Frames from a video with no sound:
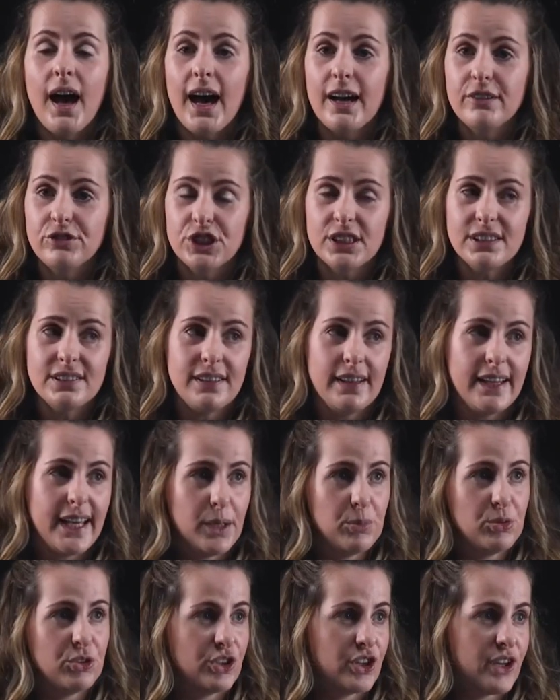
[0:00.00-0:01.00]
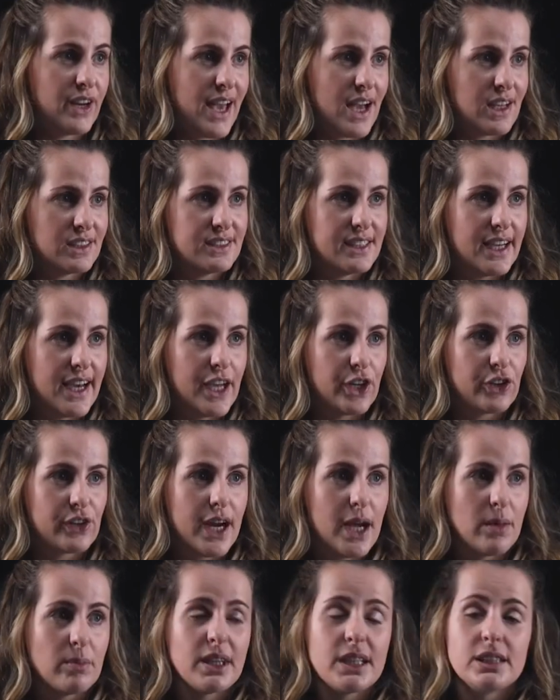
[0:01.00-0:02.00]
I've just labelled on our
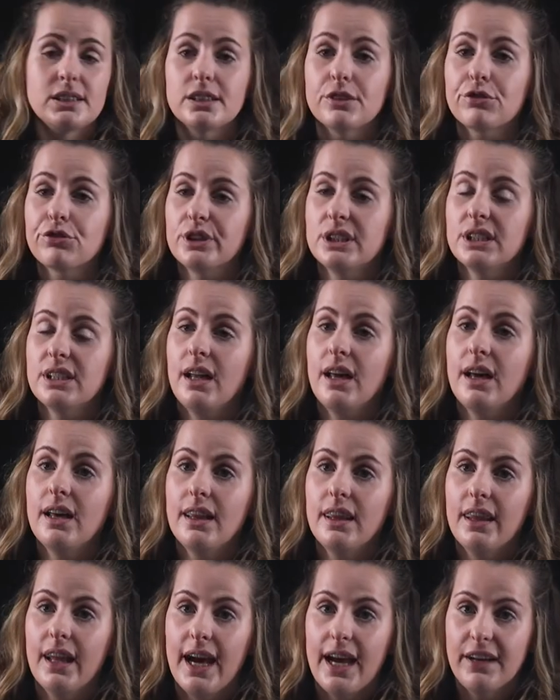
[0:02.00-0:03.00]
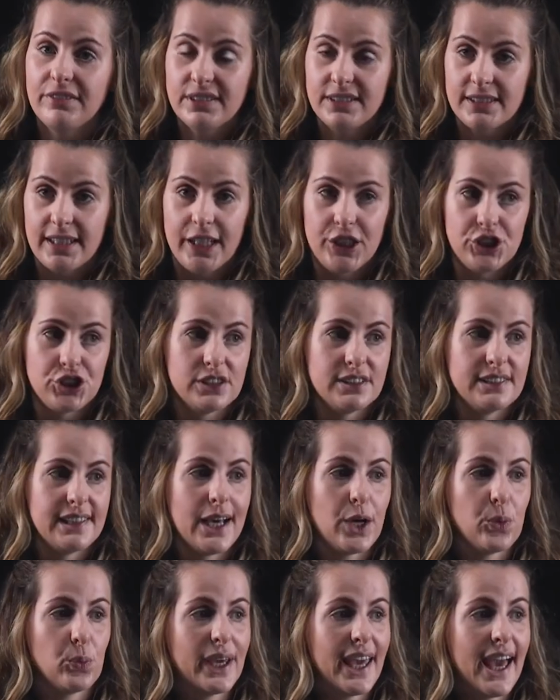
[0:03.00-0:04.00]
diagram the different life stages
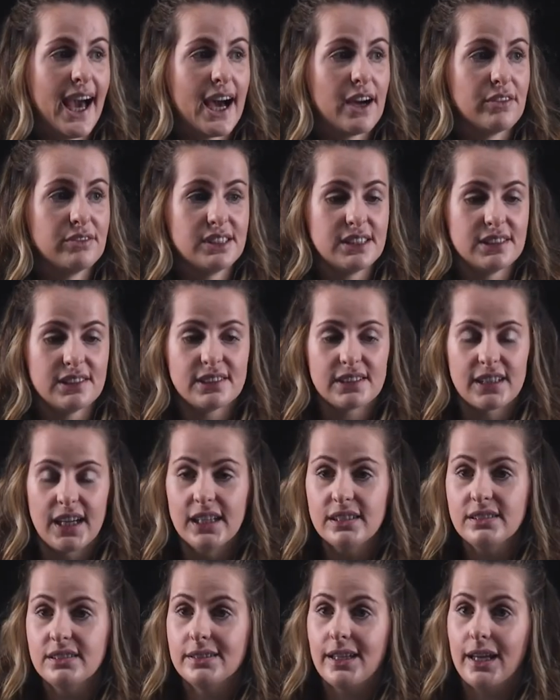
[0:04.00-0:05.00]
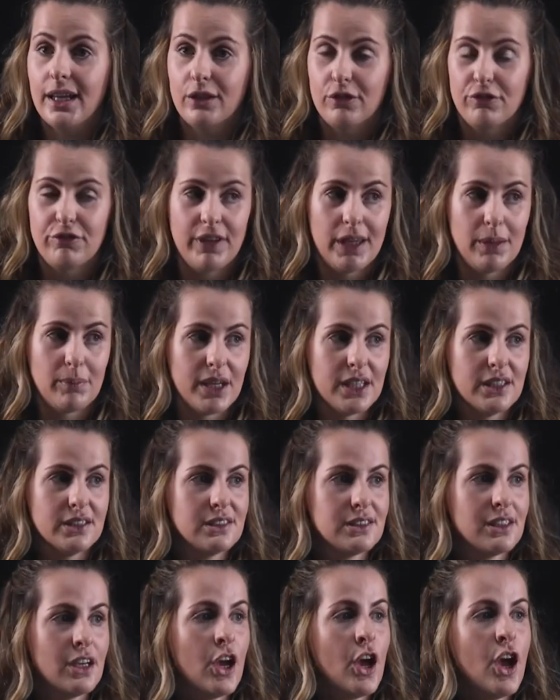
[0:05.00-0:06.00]
that we have discussed in
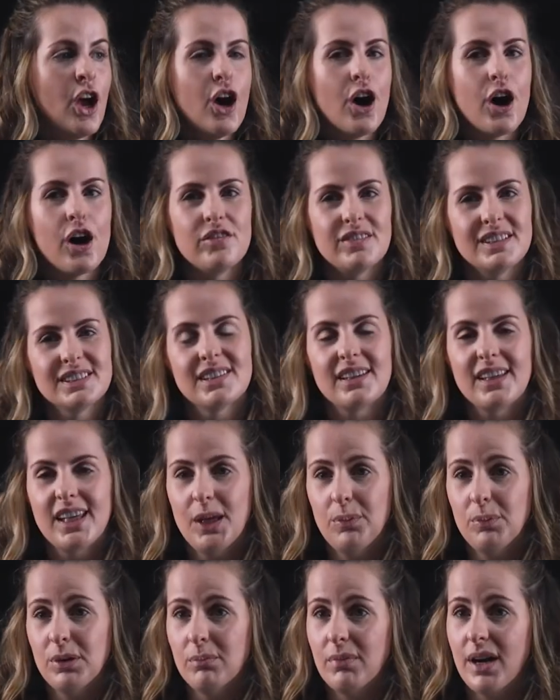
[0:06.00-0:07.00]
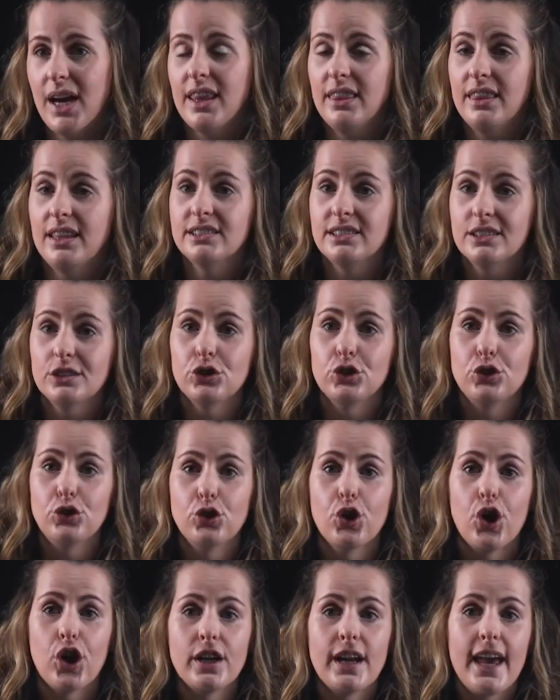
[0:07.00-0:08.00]
females. Obviously, keep in mind this is
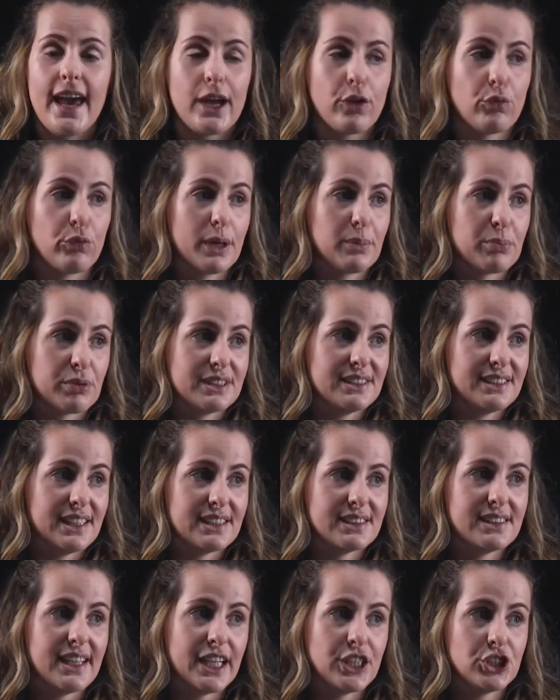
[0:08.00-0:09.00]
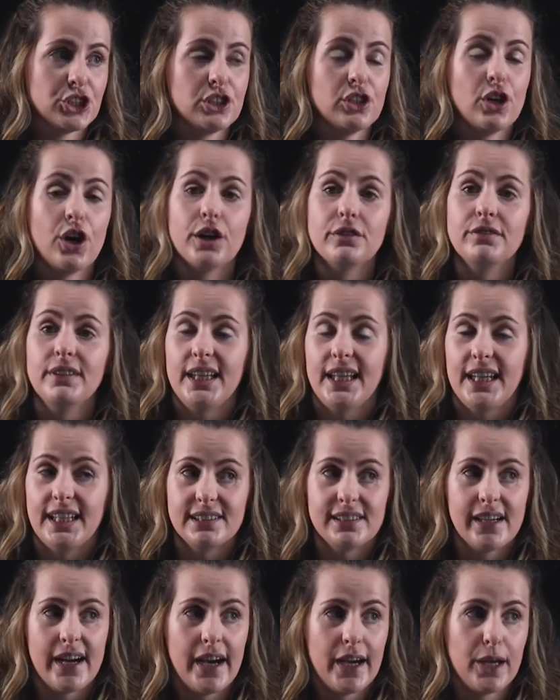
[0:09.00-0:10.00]
not a representation of the
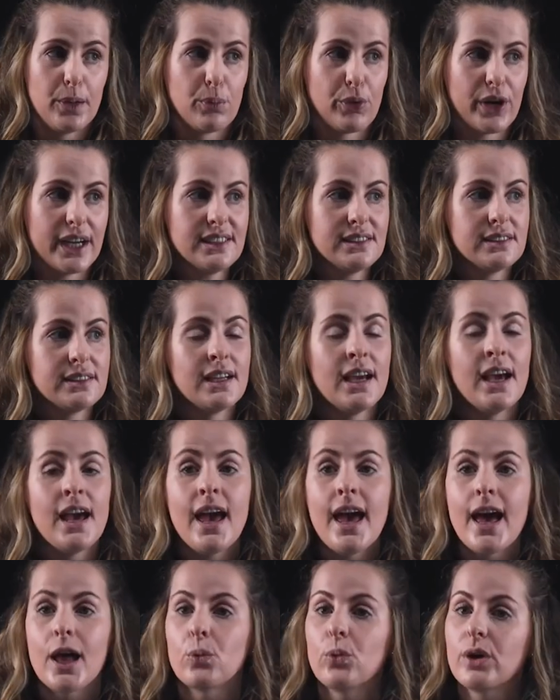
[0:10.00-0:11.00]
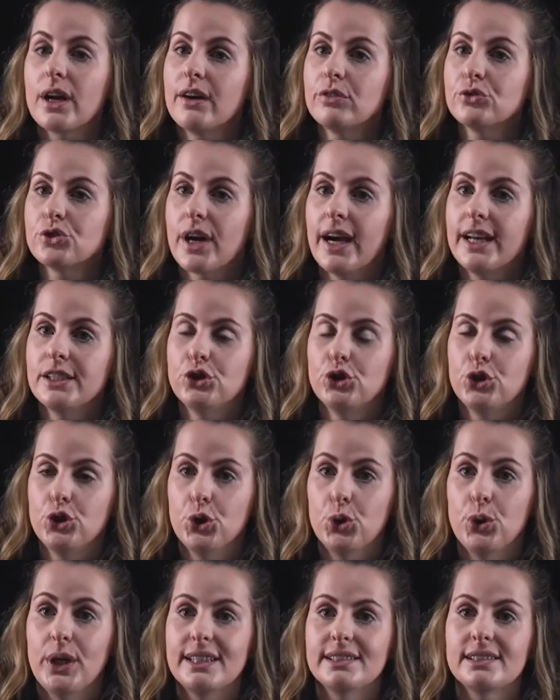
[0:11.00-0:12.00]
entire breast, and what I've tried to
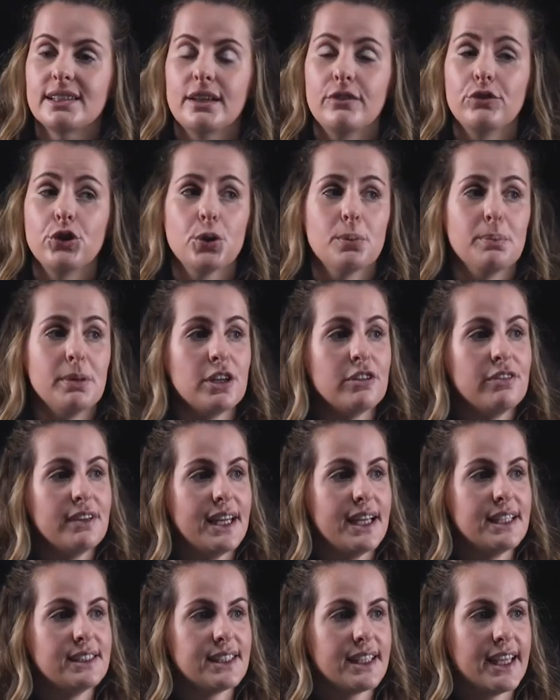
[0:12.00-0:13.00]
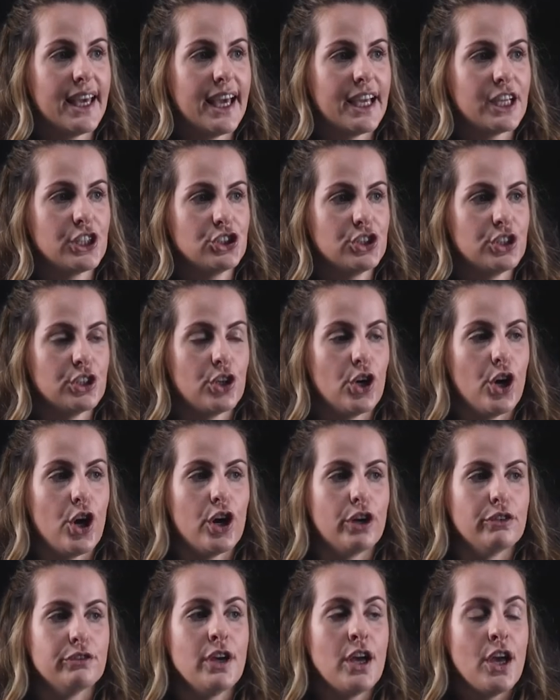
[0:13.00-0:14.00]
do is give you a bit of an indication
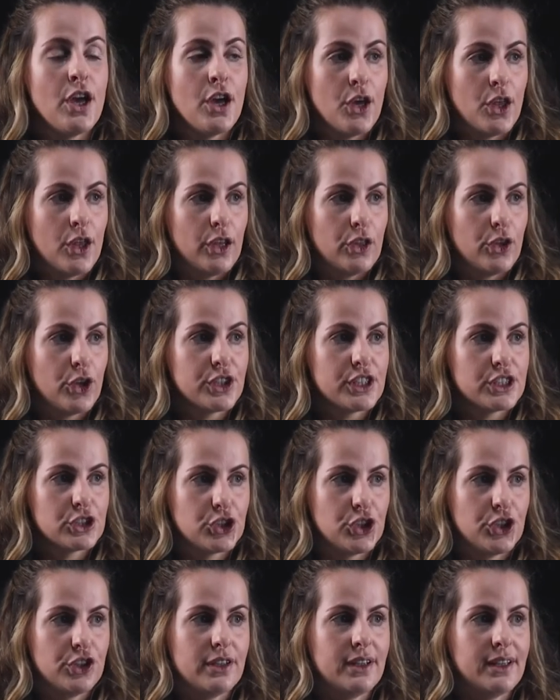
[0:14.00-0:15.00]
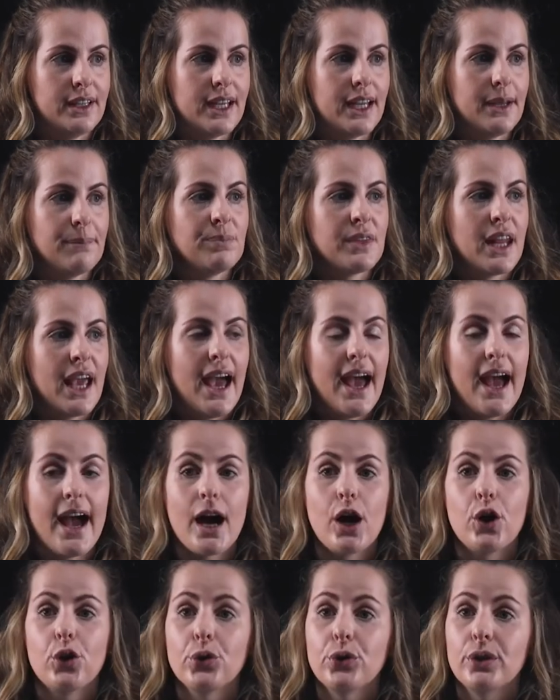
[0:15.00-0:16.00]
of longitudinally
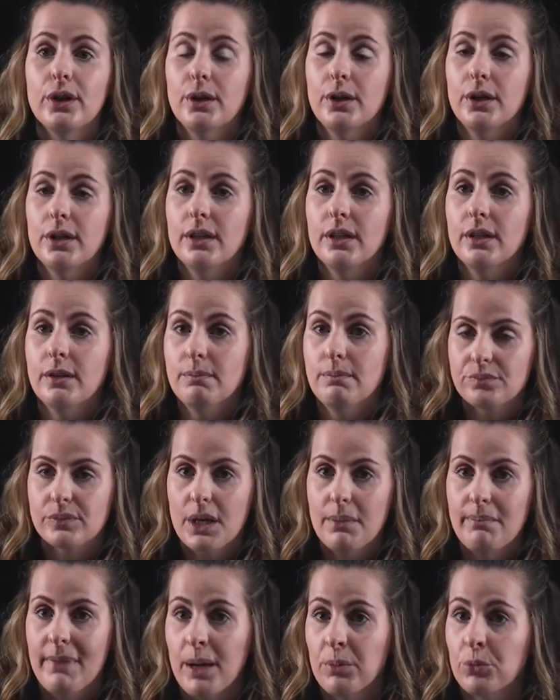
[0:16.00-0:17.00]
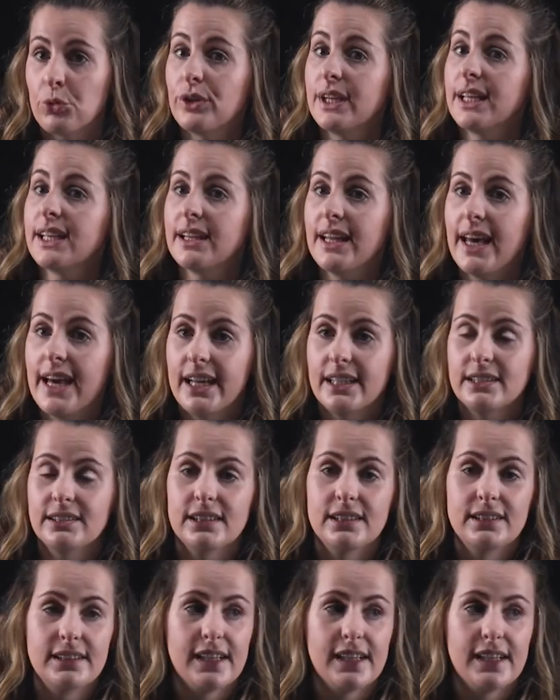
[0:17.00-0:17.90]
how the mammary glands and